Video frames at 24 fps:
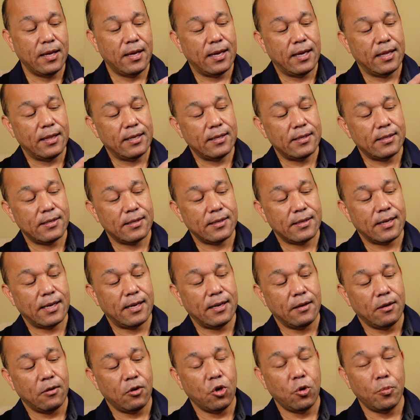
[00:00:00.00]
And this
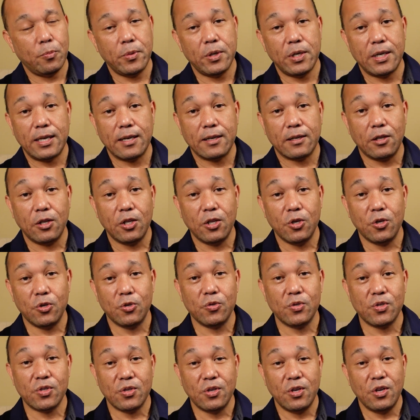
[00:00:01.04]
can open and
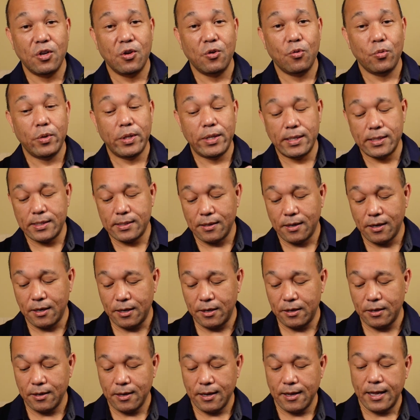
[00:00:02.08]
close with this
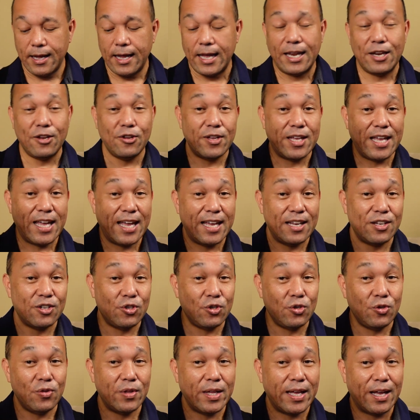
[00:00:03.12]
on, and you can't
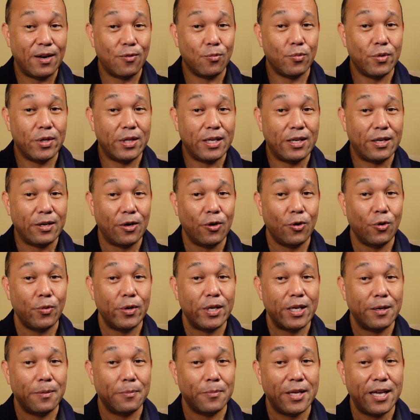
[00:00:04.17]
do that with the
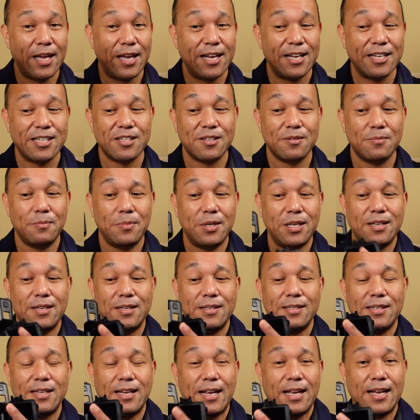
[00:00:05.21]
OEM case
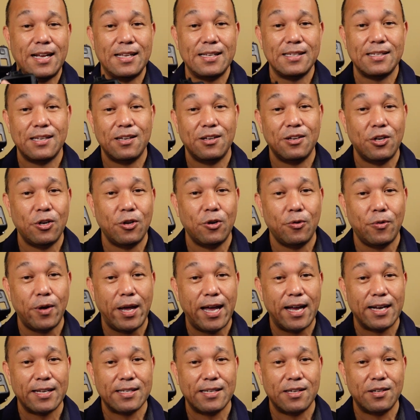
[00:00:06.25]
because it has no
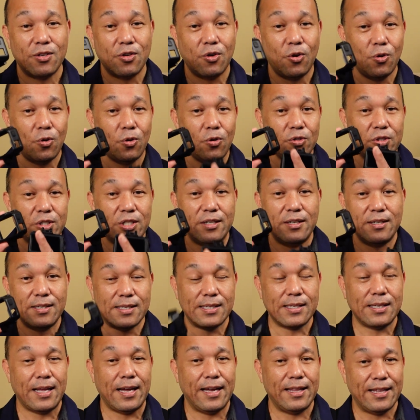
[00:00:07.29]
access hole to
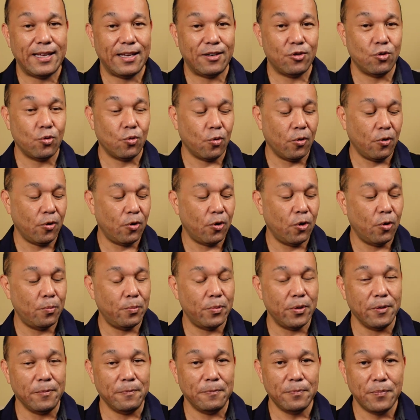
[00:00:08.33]
slide that door
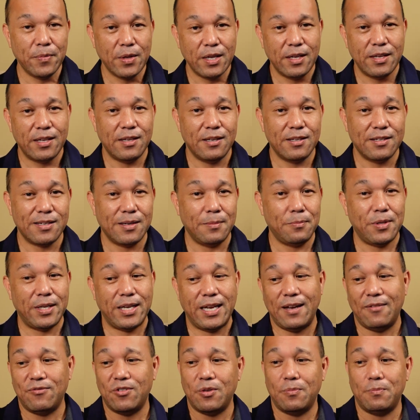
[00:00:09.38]
open. You
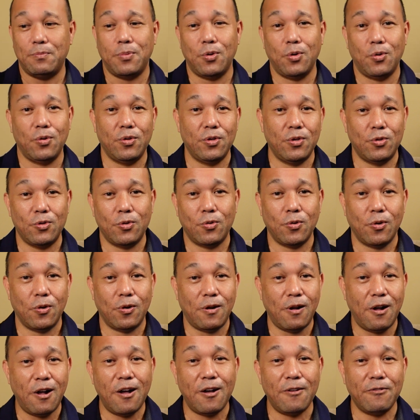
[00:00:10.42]
simply have to pull the
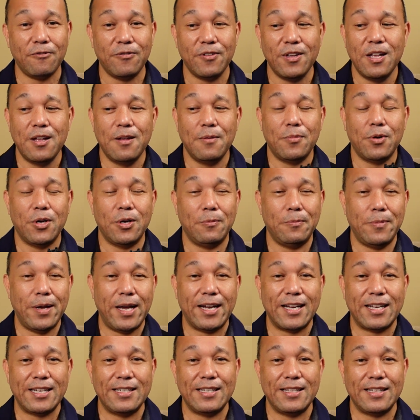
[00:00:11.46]
door off, put it
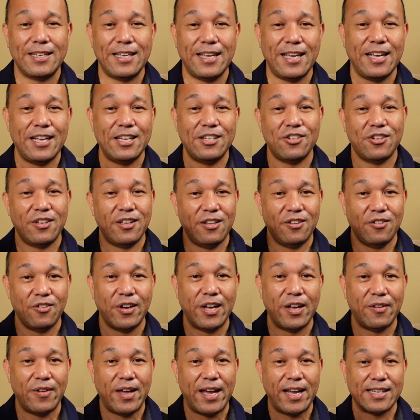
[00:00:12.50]
back into the cage, and you'll
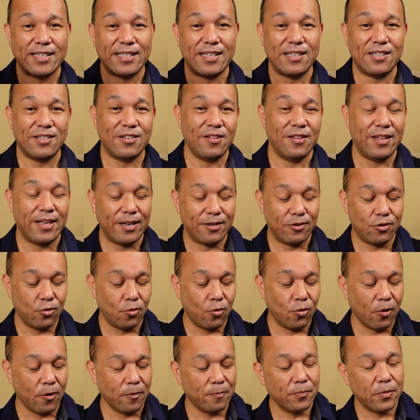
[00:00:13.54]
have access to that
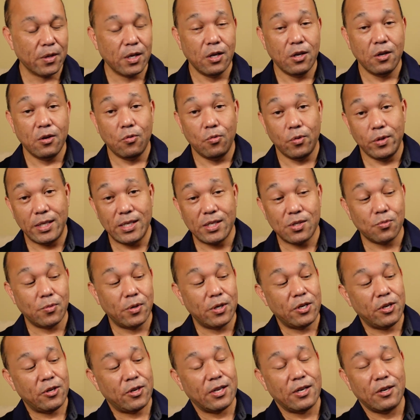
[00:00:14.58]
door. With this
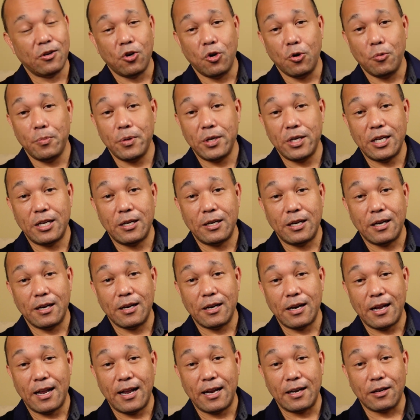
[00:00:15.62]
one, you can open it
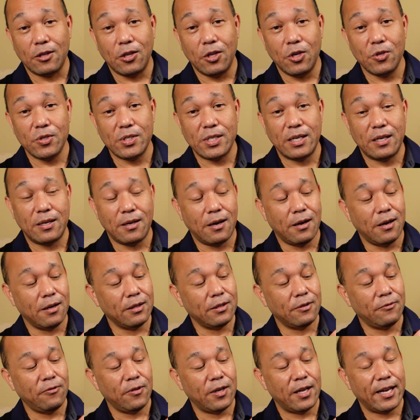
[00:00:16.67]
and close it
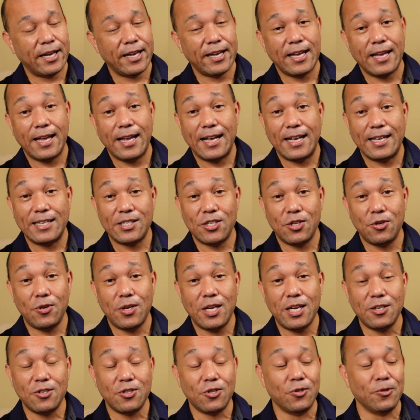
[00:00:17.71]
on the fly as you
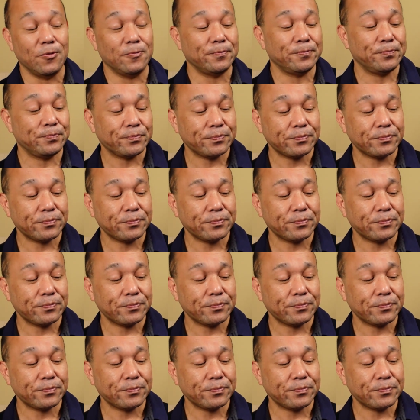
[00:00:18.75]
need to.